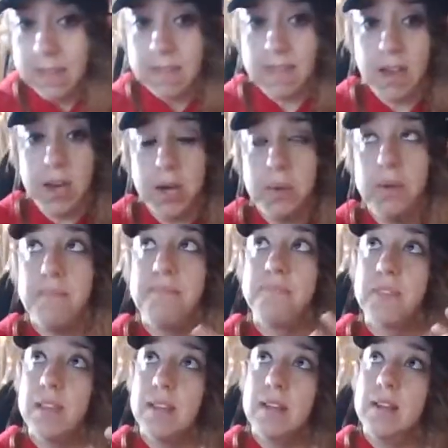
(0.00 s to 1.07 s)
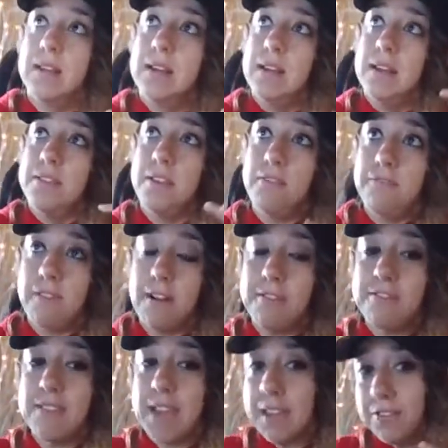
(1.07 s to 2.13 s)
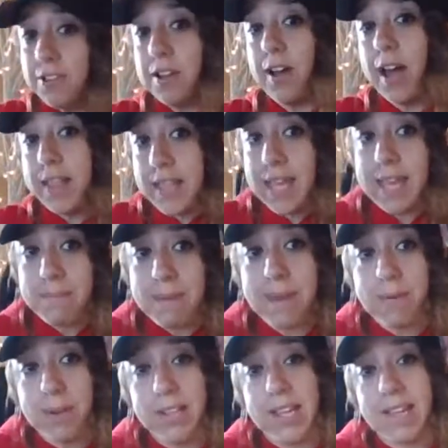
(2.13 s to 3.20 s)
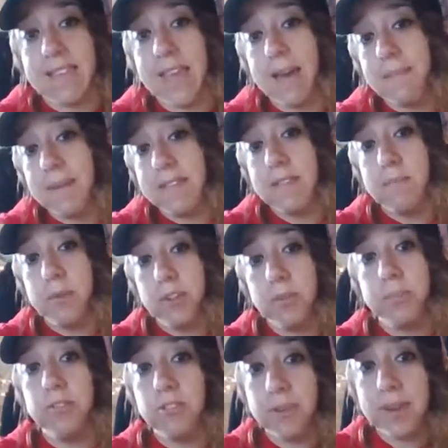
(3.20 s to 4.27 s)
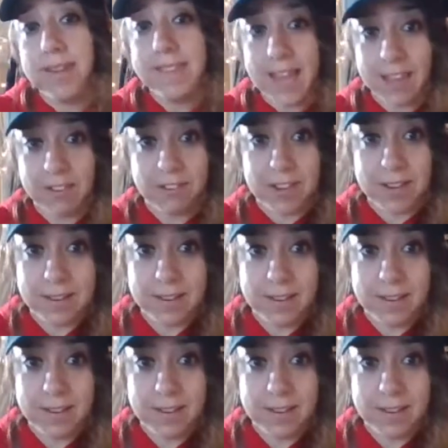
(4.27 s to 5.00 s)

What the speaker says: So the first section on the AP World exam is the multiple choice section.